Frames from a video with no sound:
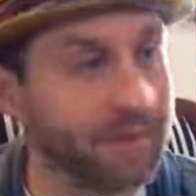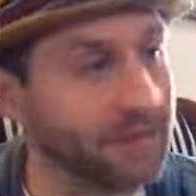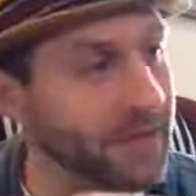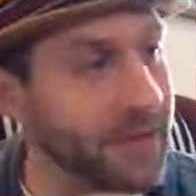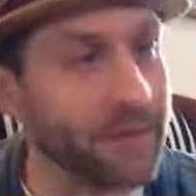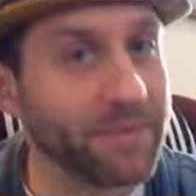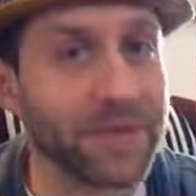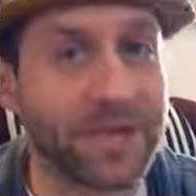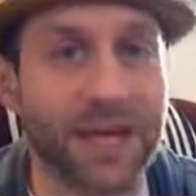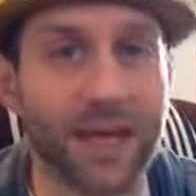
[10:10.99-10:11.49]

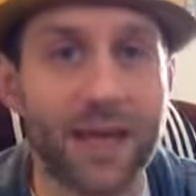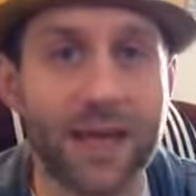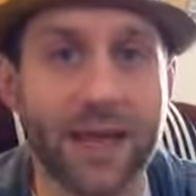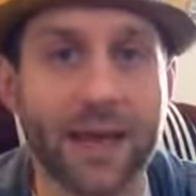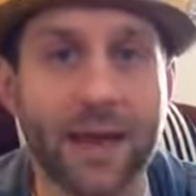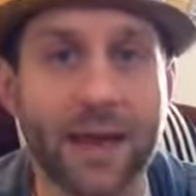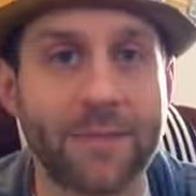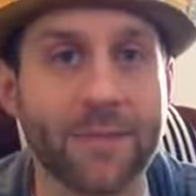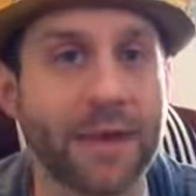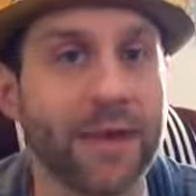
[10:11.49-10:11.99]
I'm the guy.
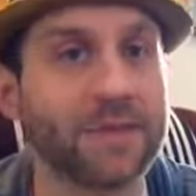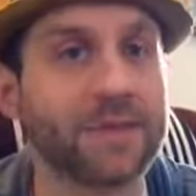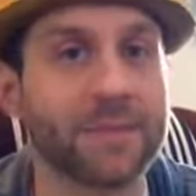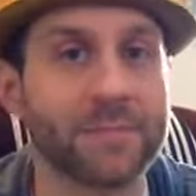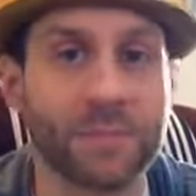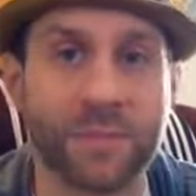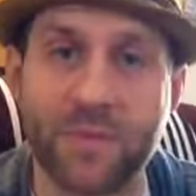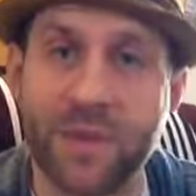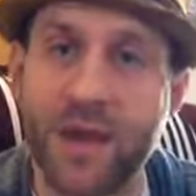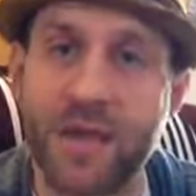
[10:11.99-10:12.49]
I'm
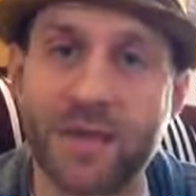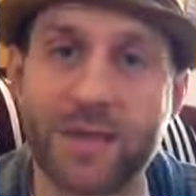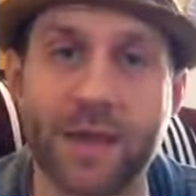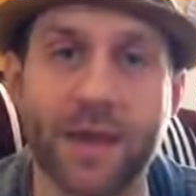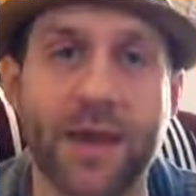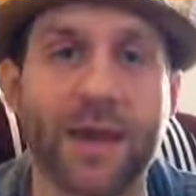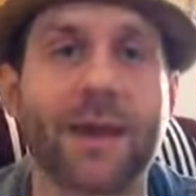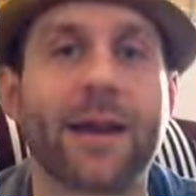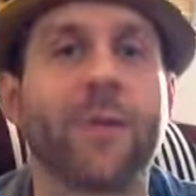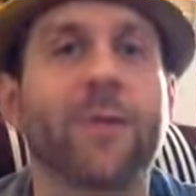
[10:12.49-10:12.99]
your main
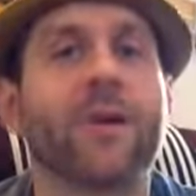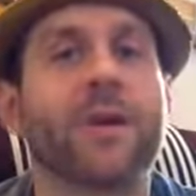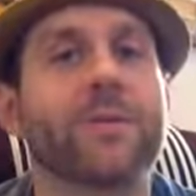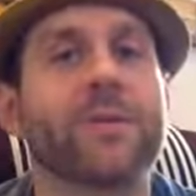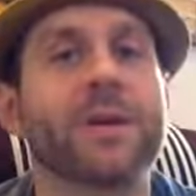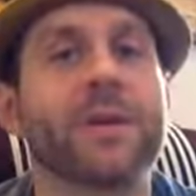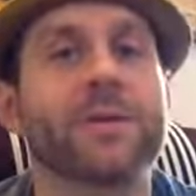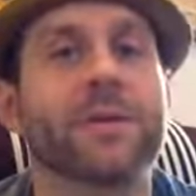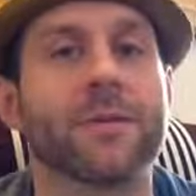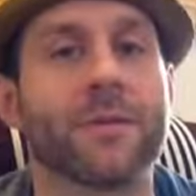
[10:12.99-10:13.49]
guy, and I want to
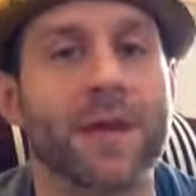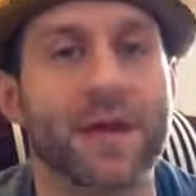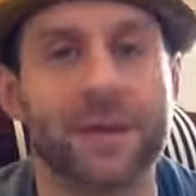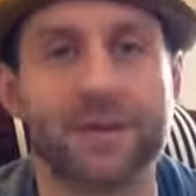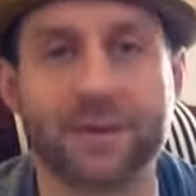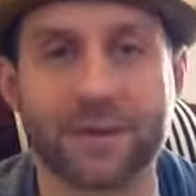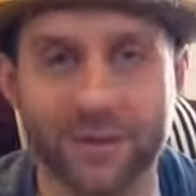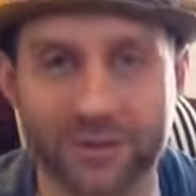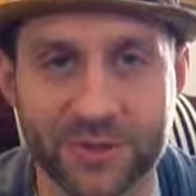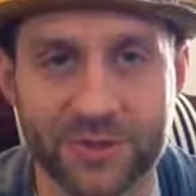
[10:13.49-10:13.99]
be your main
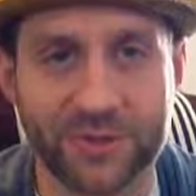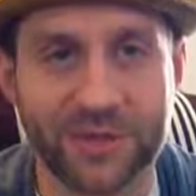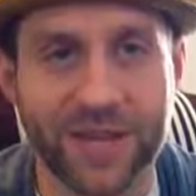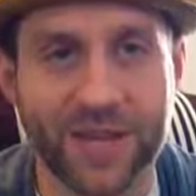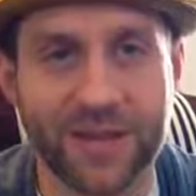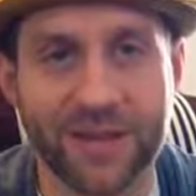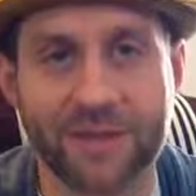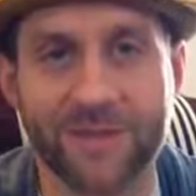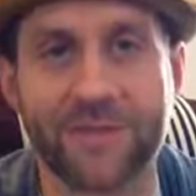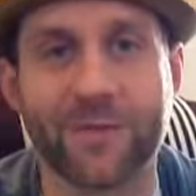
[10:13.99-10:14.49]
go-to
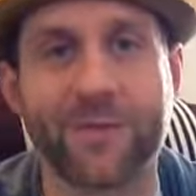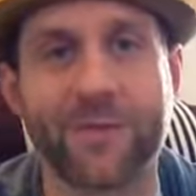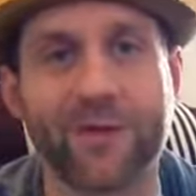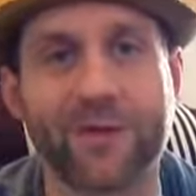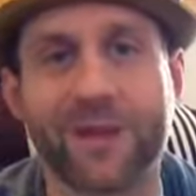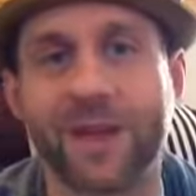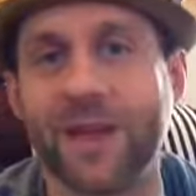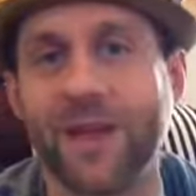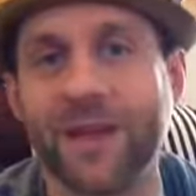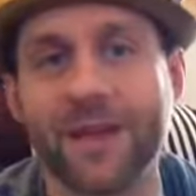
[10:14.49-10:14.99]
guy
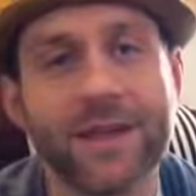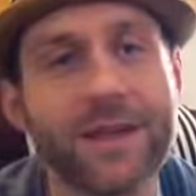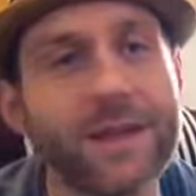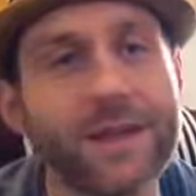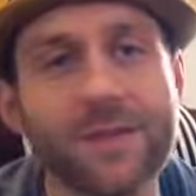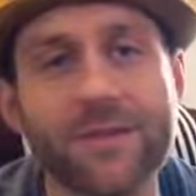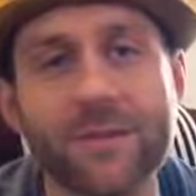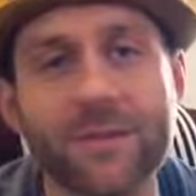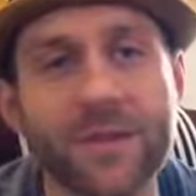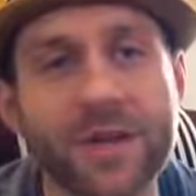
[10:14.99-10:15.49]
for any
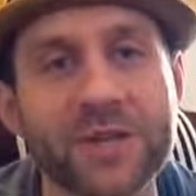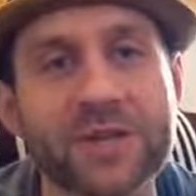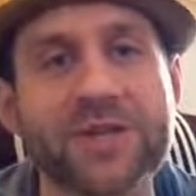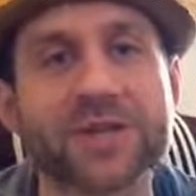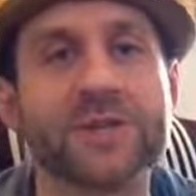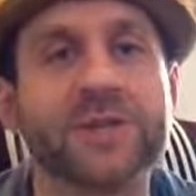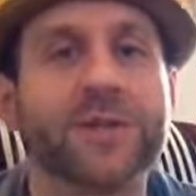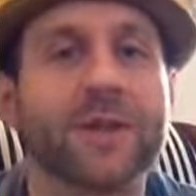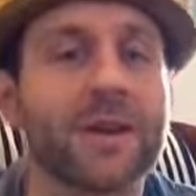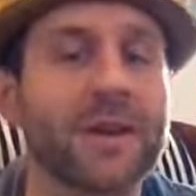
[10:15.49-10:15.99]

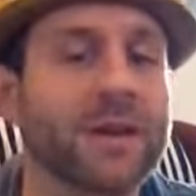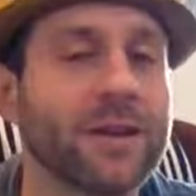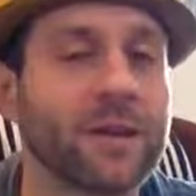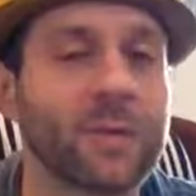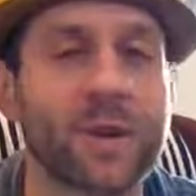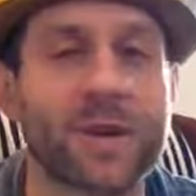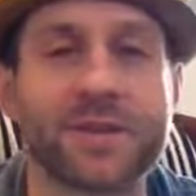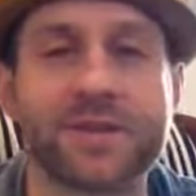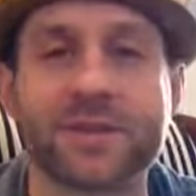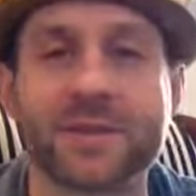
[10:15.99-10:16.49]
information, any
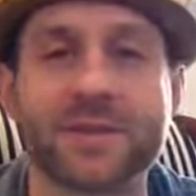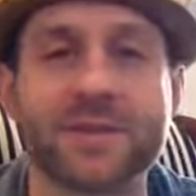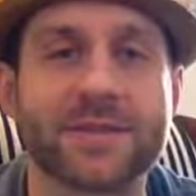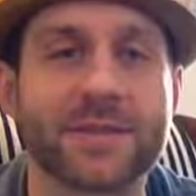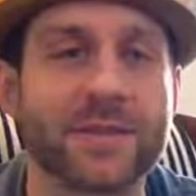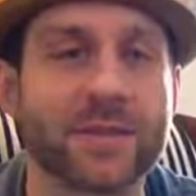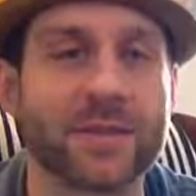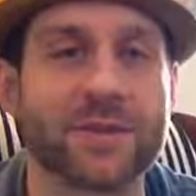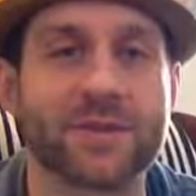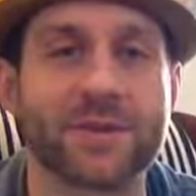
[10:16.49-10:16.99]
questions,
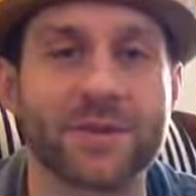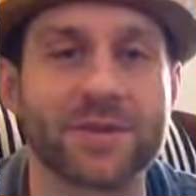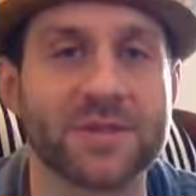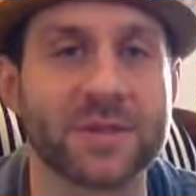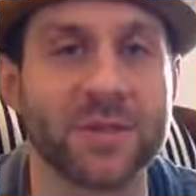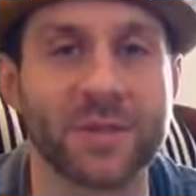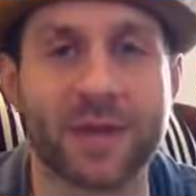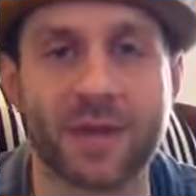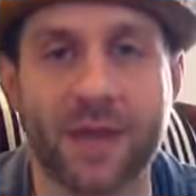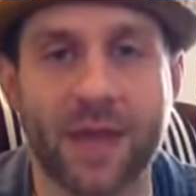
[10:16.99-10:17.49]
any issues
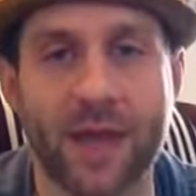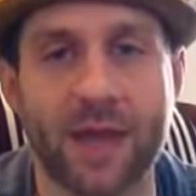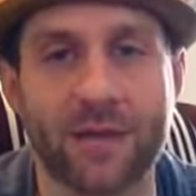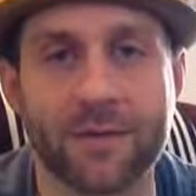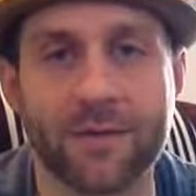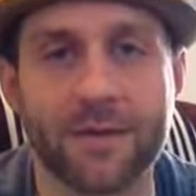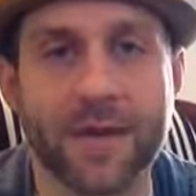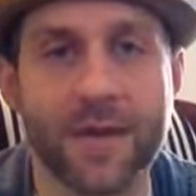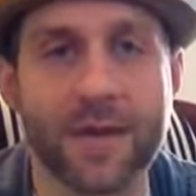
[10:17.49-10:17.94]
that we can have.